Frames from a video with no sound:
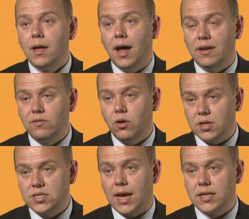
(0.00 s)
and if not
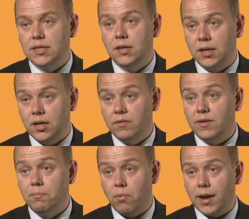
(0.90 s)
detected early
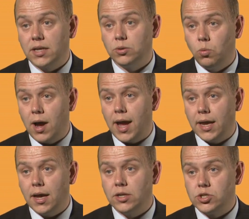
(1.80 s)
enough, it breaks
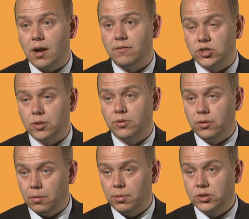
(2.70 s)
away and travels up
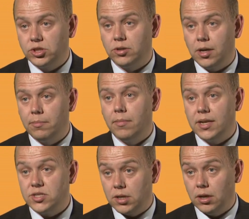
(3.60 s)
through the bloodstream
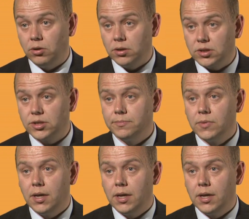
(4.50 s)
into the lungs.